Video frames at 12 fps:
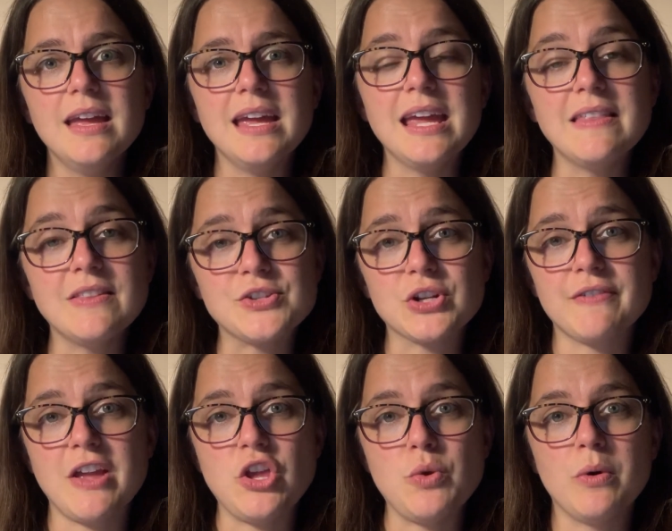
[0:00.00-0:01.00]
In the
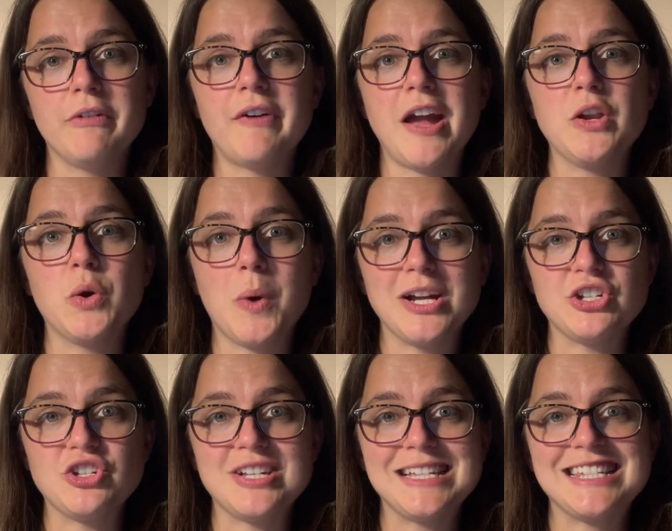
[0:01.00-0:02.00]
survey, you will find
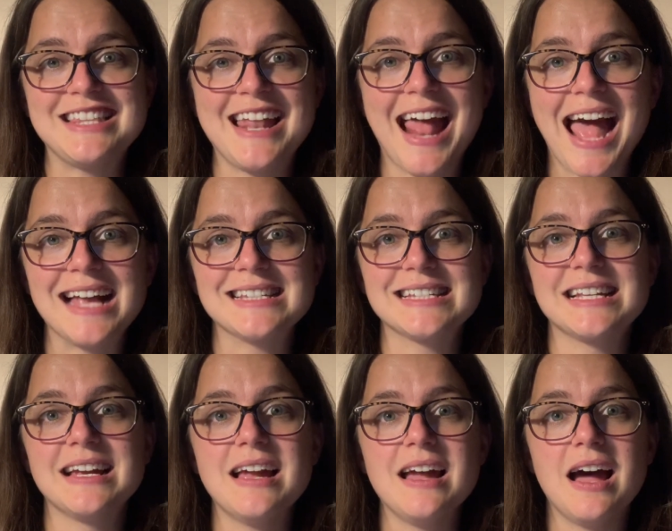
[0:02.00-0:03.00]
questions that
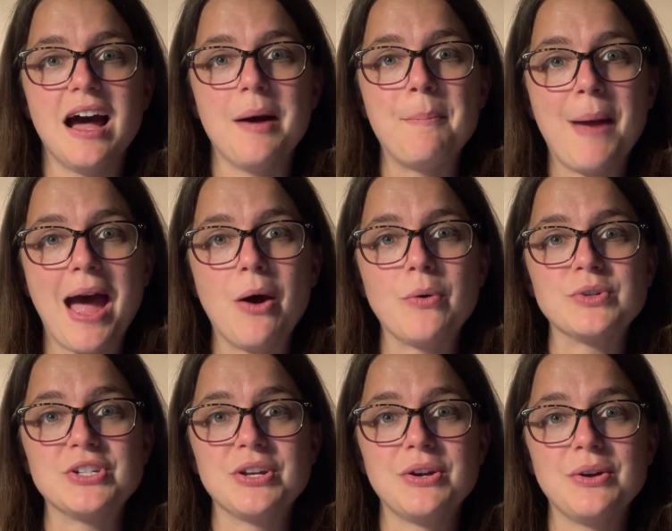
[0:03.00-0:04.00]
ask
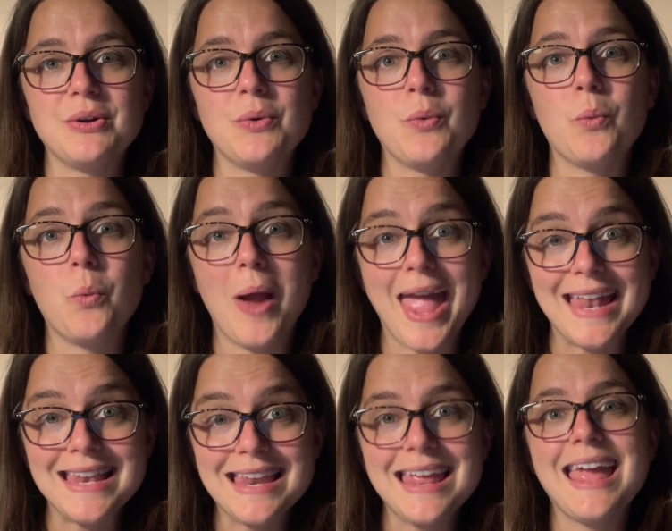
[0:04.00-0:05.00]
about
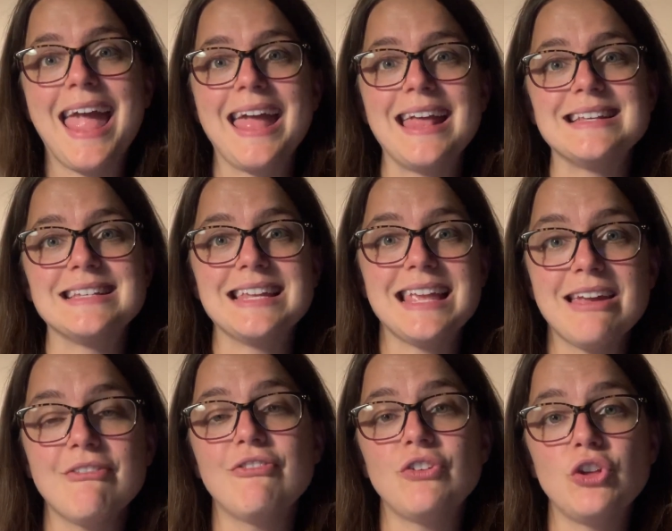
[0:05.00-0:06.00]
when and
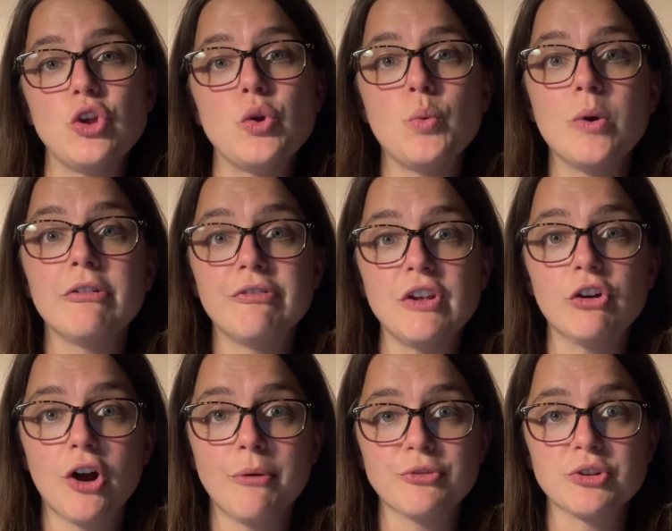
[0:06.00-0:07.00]
if you will feel
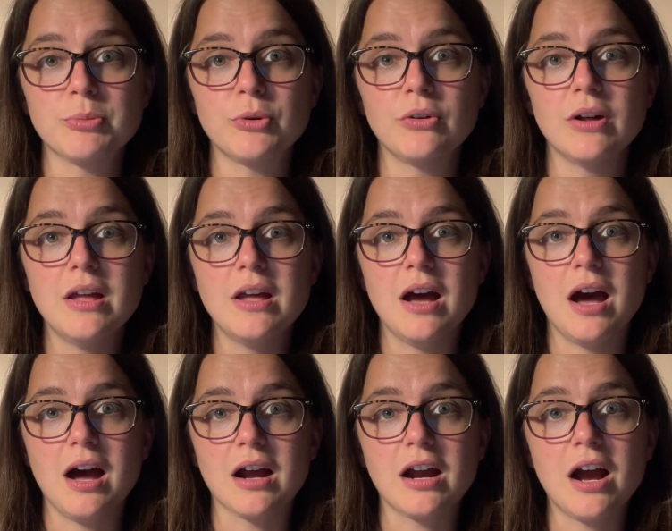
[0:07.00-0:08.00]
comfortable
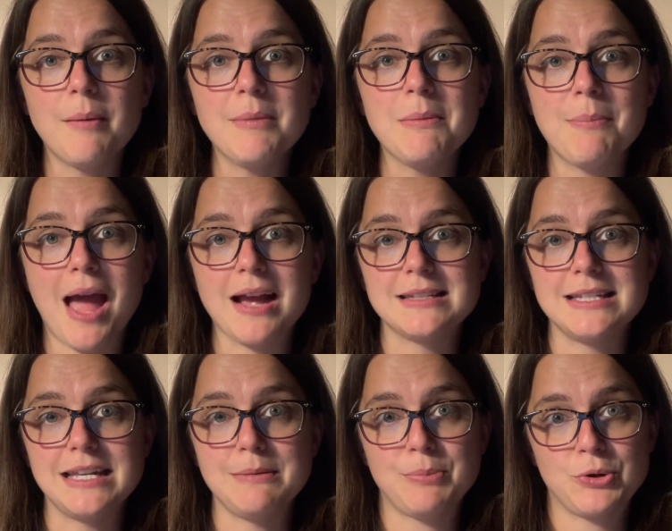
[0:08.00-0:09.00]
uh, coming back
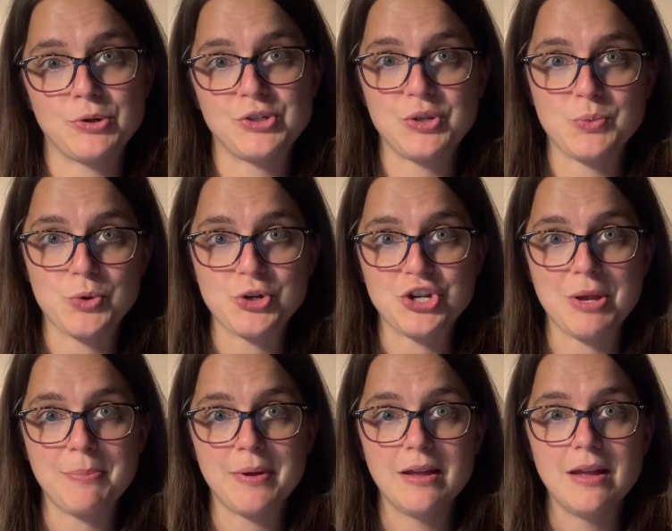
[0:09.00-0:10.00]
to in-person worship.